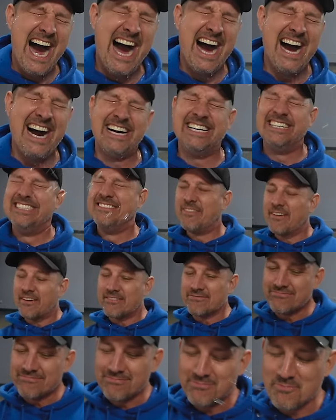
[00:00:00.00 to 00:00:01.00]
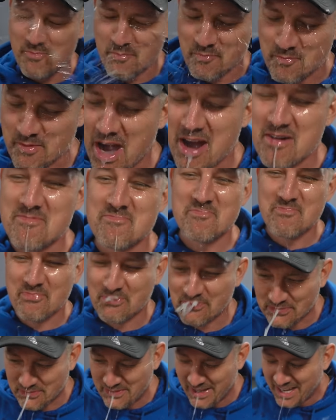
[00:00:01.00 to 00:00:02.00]
Download the game by using my
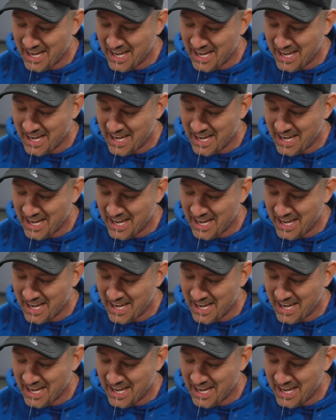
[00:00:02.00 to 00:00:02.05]
link in